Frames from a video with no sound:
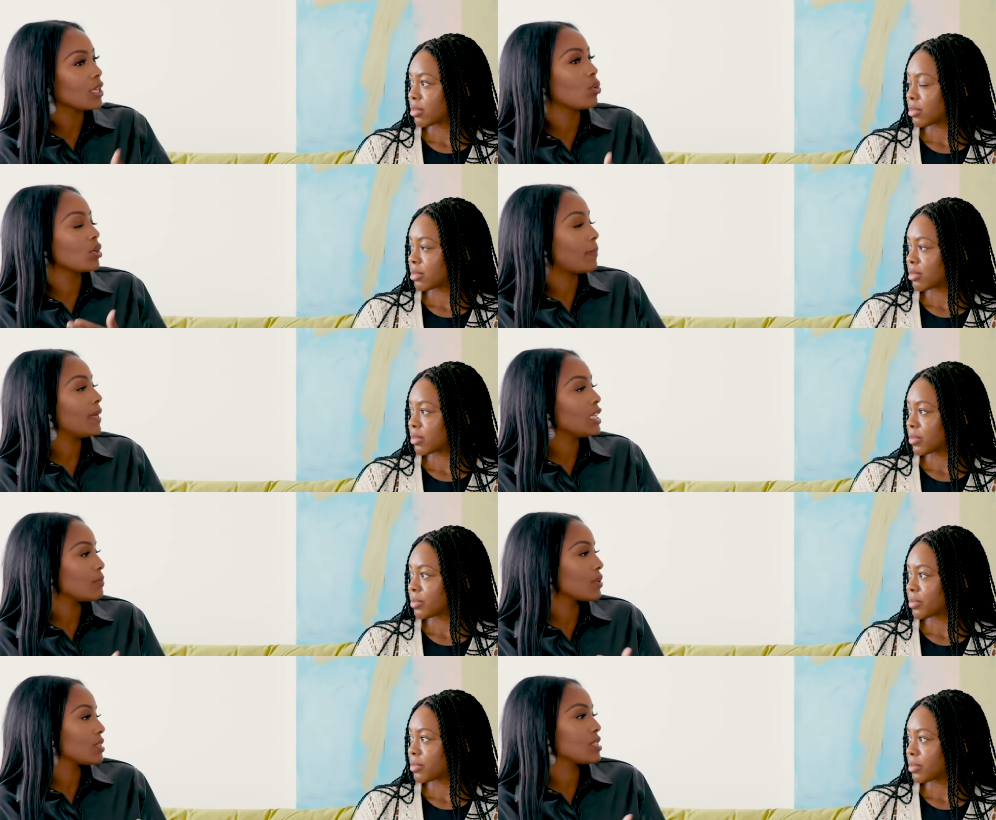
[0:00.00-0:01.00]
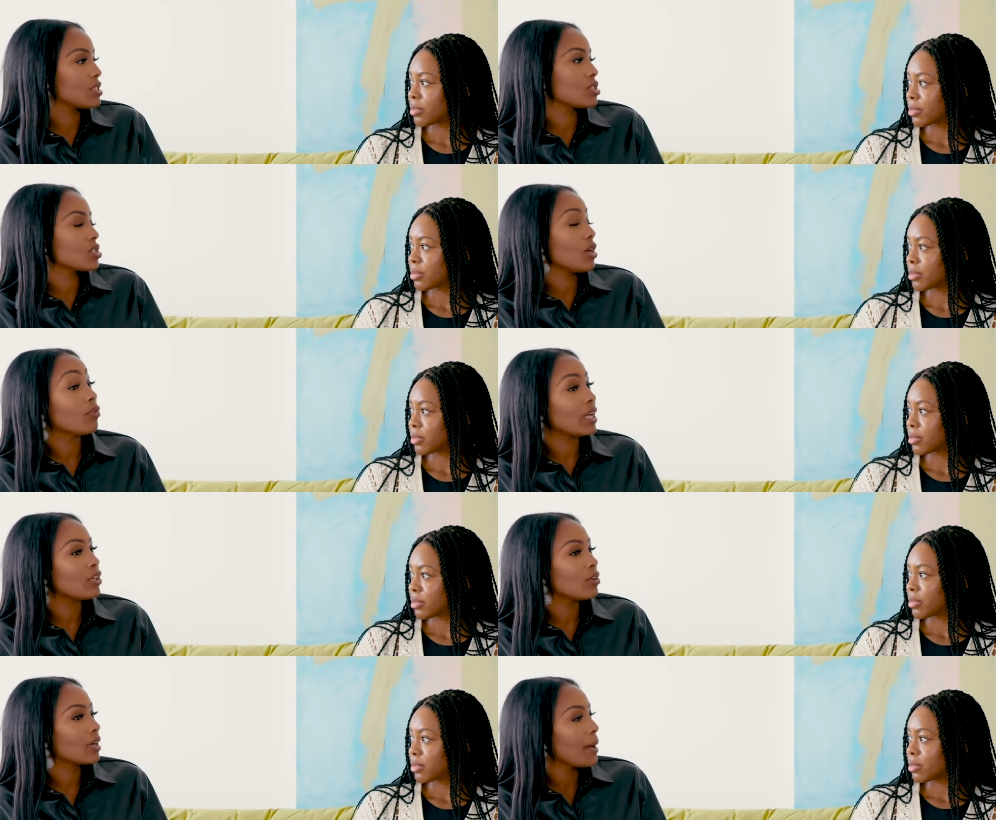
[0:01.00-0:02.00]
Speaker 1: call the police because it's assault. Like you're
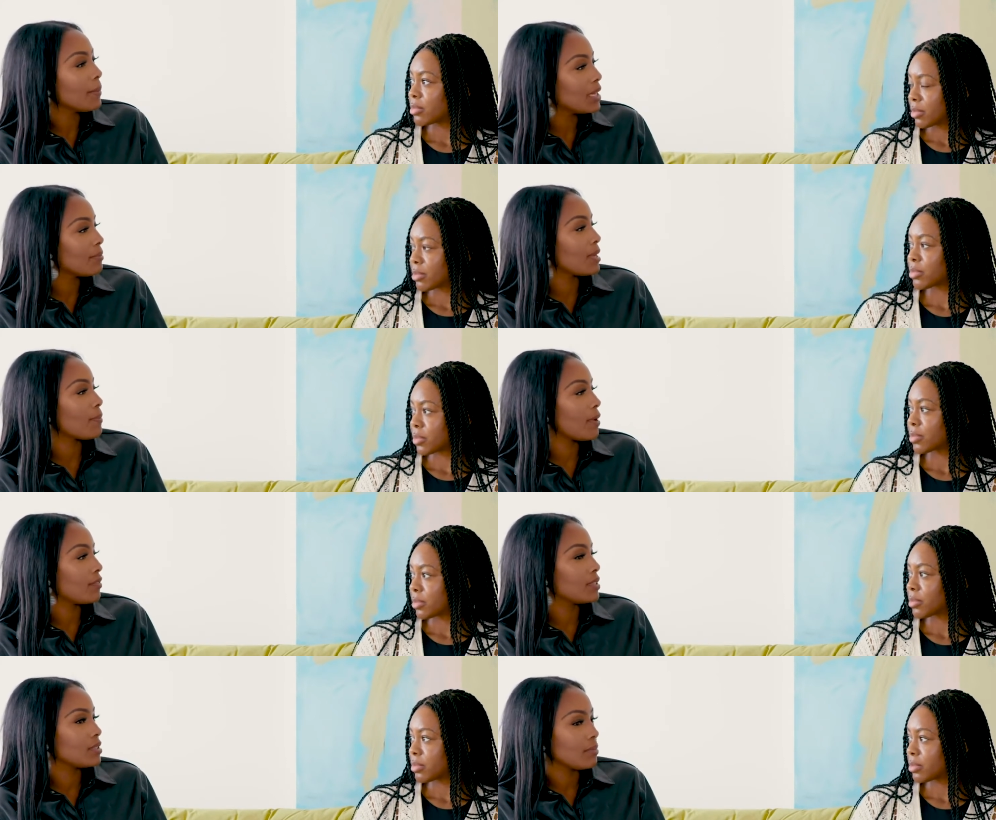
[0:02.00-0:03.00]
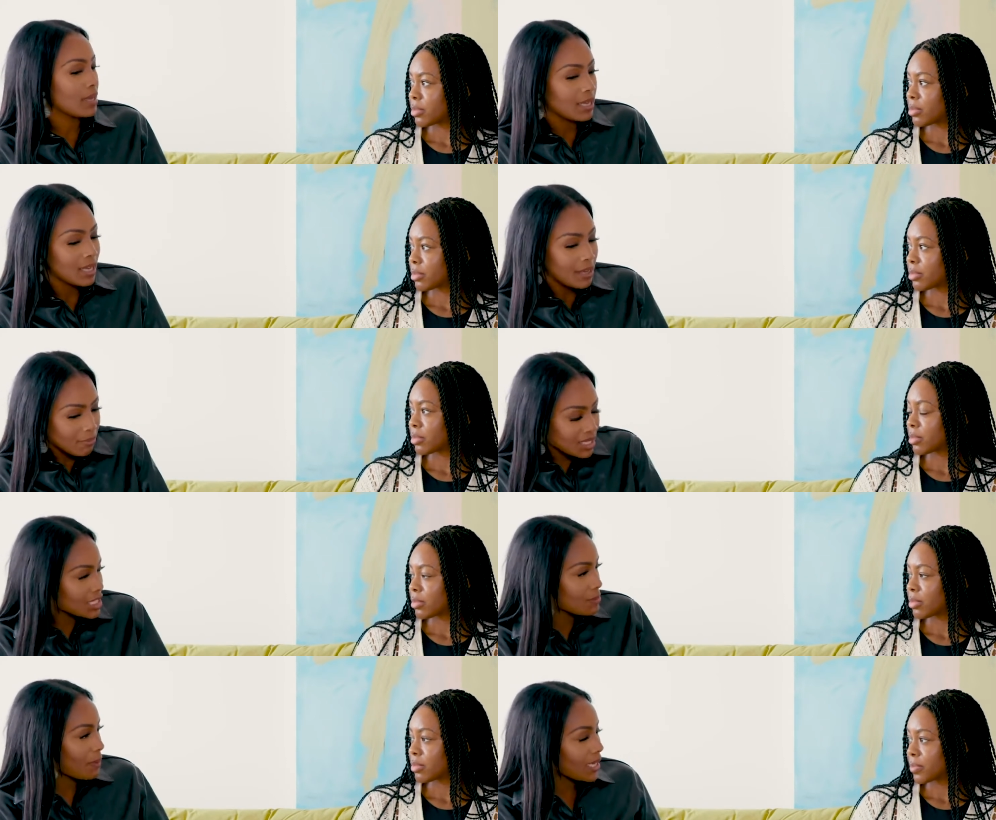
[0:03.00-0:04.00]
coming in my private, your, my, my
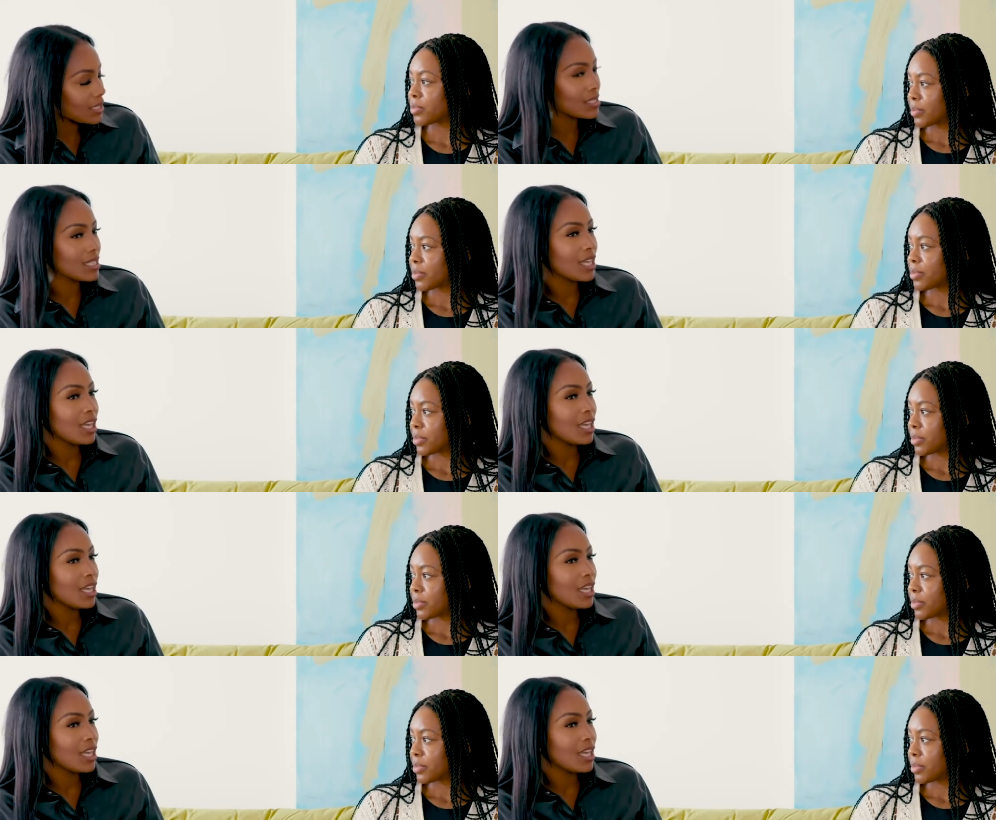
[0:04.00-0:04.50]
space.